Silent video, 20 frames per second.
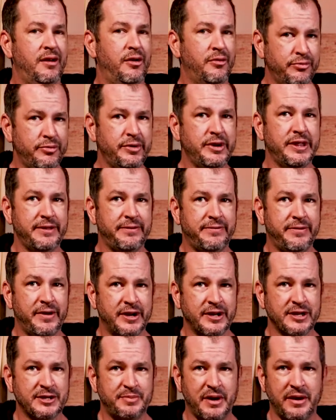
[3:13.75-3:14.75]
a really
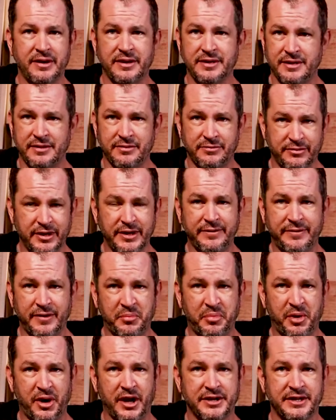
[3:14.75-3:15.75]
fun experience and really
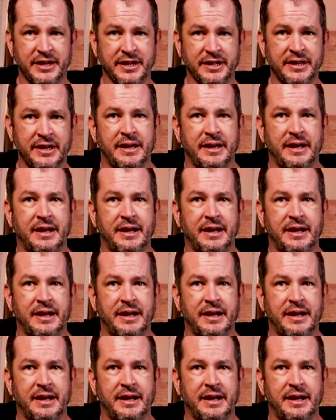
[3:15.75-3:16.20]
fun project,